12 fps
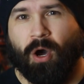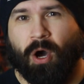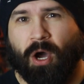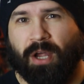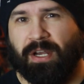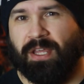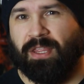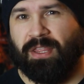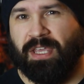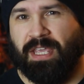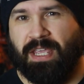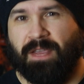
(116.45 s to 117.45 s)
on
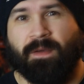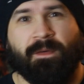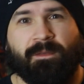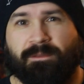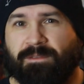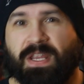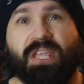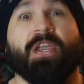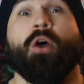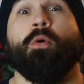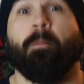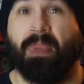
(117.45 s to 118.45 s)
the
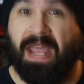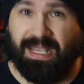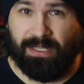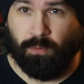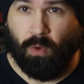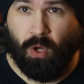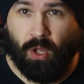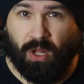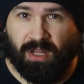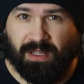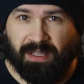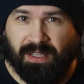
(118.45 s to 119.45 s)
video maze
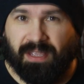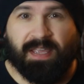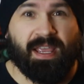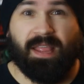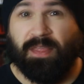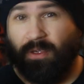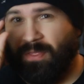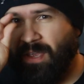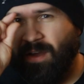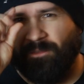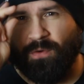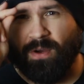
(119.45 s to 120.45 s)
wall. And they're
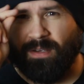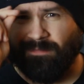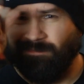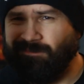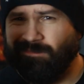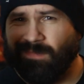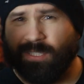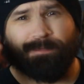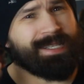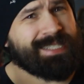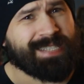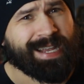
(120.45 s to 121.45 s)
there for a
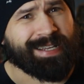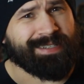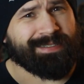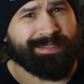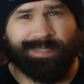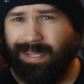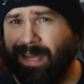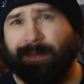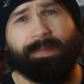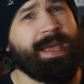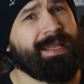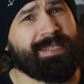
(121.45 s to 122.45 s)
split second. You
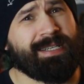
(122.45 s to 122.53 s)
gotta pay